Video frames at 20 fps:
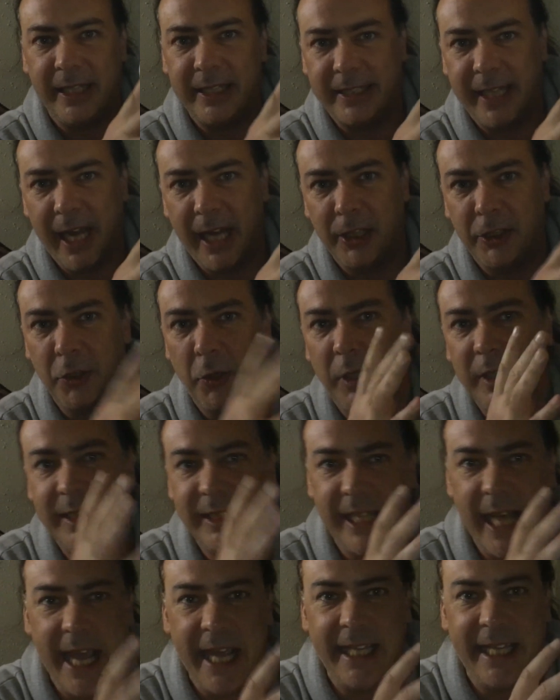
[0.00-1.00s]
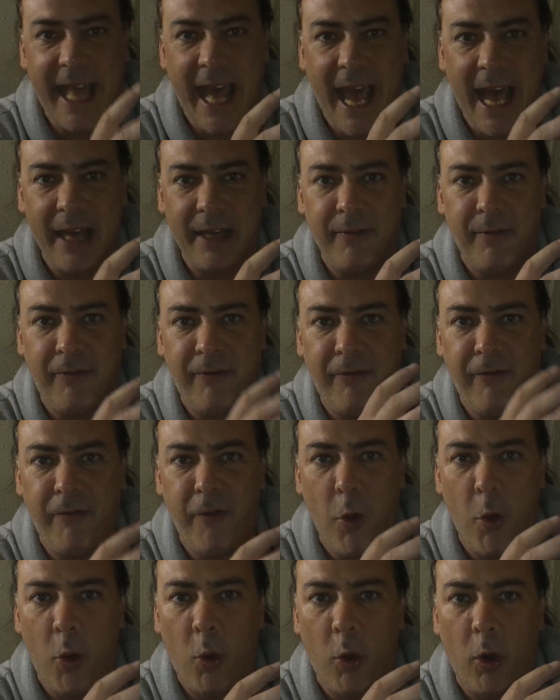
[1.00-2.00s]
it's going to sort of stay in that
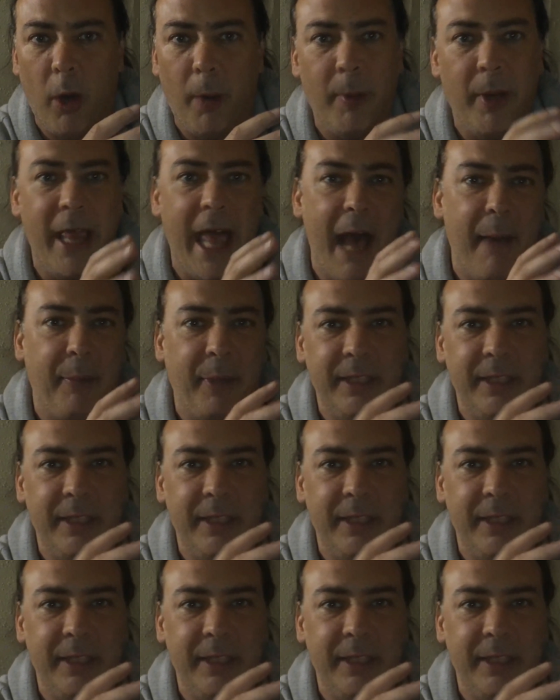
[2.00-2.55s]
form or that